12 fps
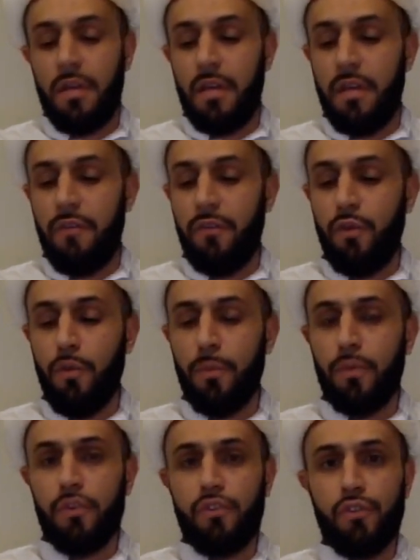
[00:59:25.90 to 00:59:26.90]
if you
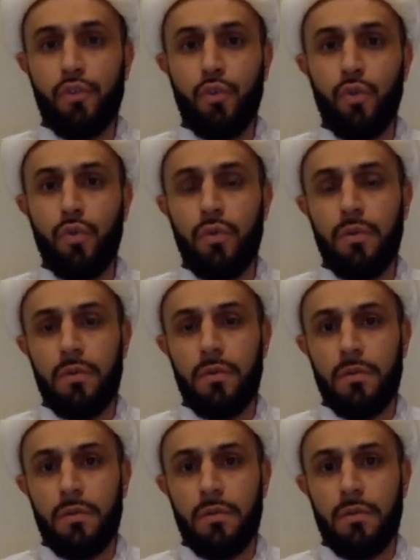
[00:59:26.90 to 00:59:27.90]
pursue
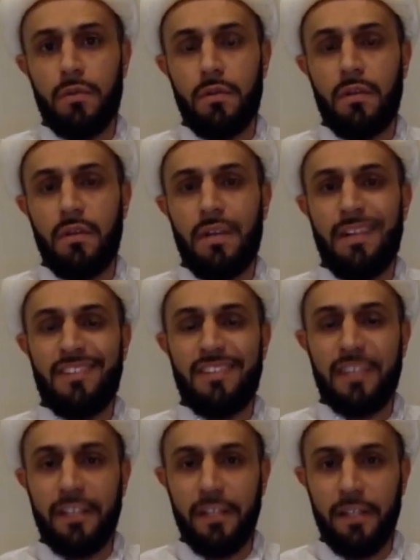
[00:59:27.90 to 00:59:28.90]
a
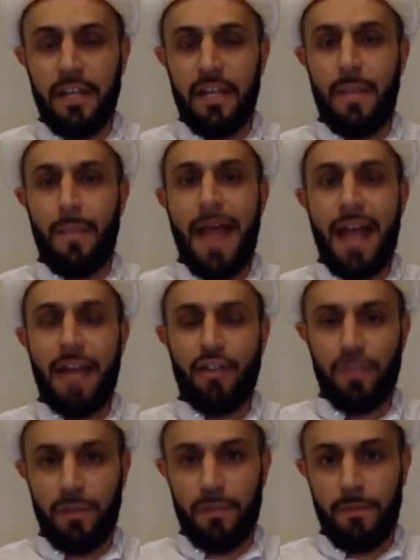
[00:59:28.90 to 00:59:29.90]
skill and a
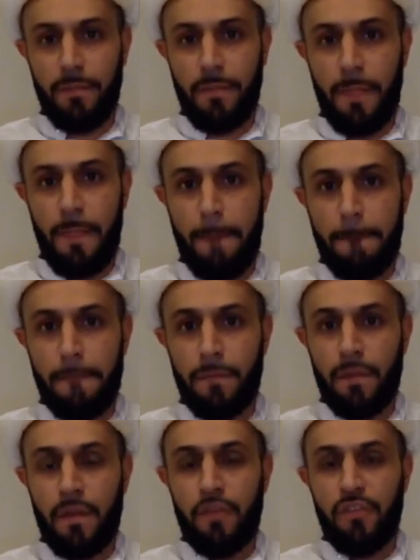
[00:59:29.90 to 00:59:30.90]
passion,
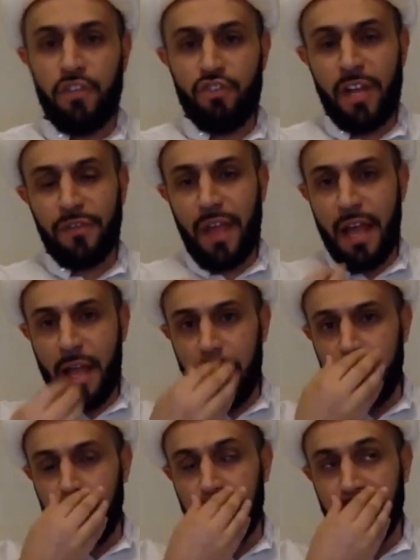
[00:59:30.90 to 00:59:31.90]
see,
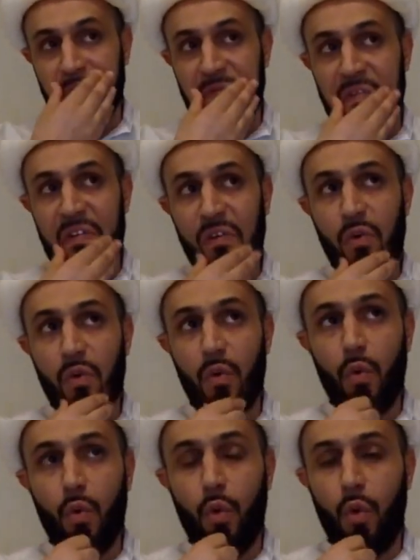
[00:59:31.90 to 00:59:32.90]
Shaitan
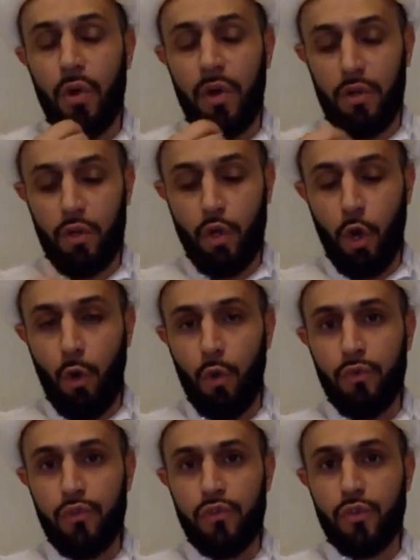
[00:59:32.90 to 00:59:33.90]

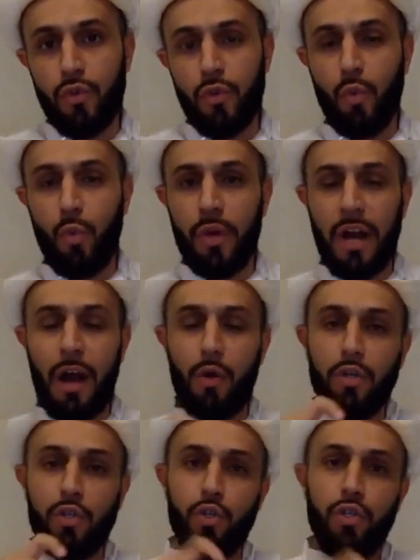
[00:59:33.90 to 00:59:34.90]
knows what
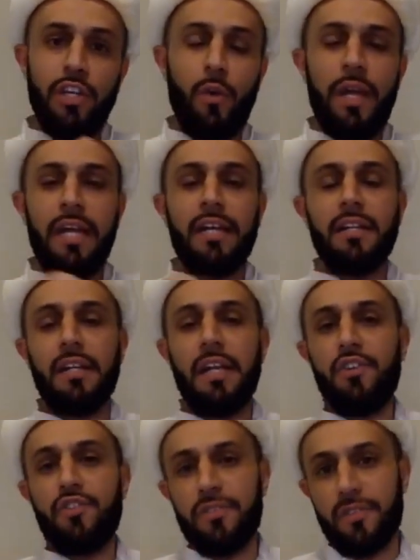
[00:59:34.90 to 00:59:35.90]
our dunyawi
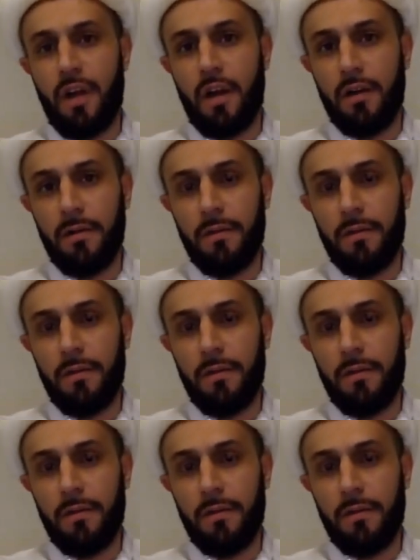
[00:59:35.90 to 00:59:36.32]
inclinations are,